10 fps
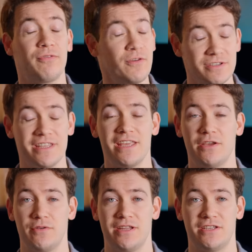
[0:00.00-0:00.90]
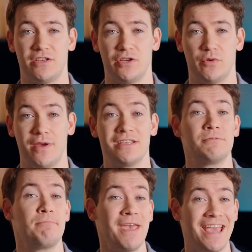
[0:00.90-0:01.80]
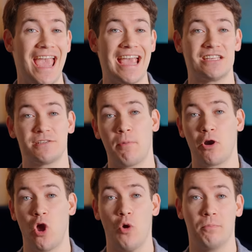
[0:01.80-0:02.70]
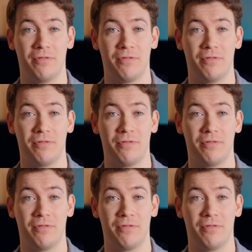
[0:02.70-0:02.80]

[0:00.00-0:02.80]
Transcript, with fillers: first thing you need to do is pick a smart home